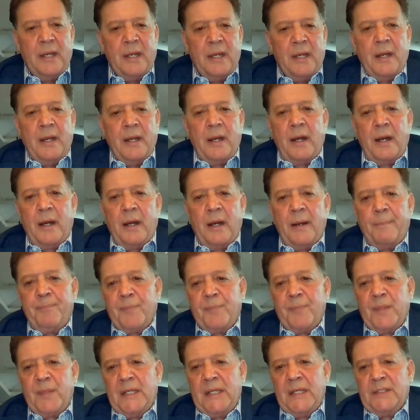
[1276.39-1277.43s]
Um,
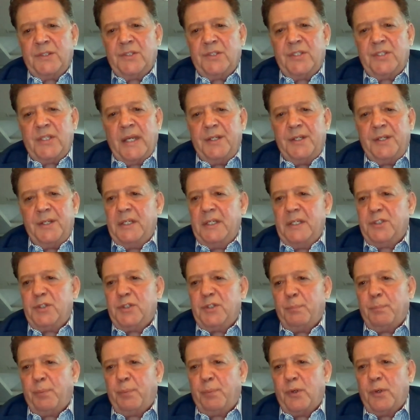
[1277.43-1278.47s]
it's a diesel
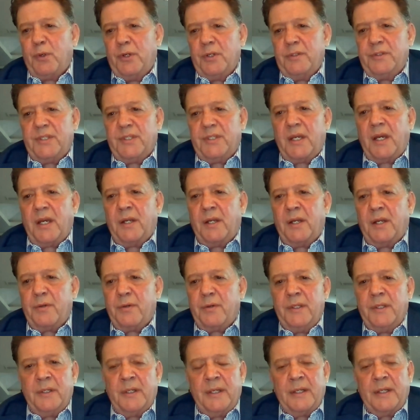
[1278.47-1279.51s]
producing country
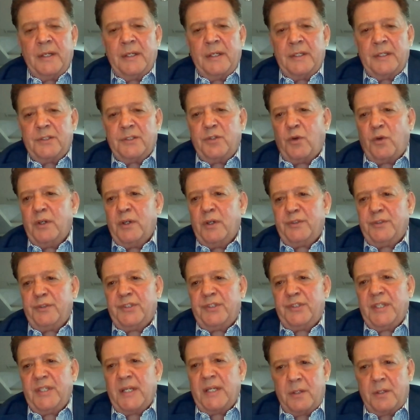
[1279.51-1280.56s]
in its oil sector,
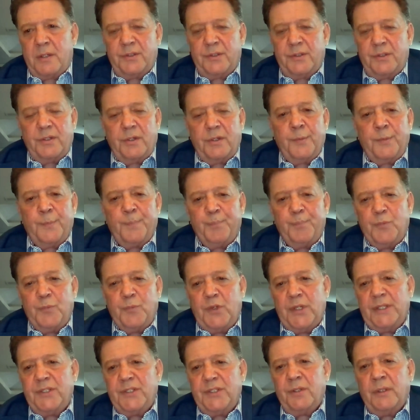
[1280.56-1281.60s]
so diesel
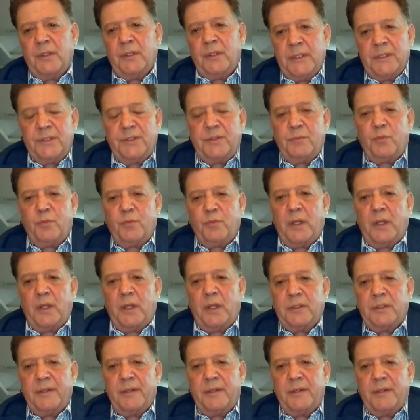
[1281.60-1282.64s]
is
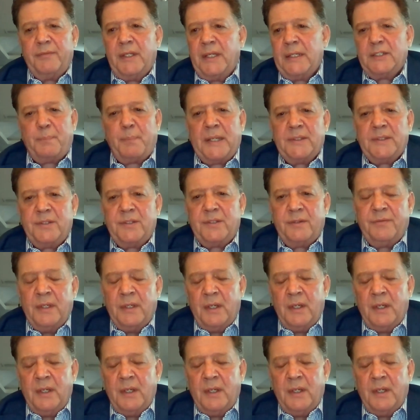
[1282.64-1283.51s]
relatively inexpensive.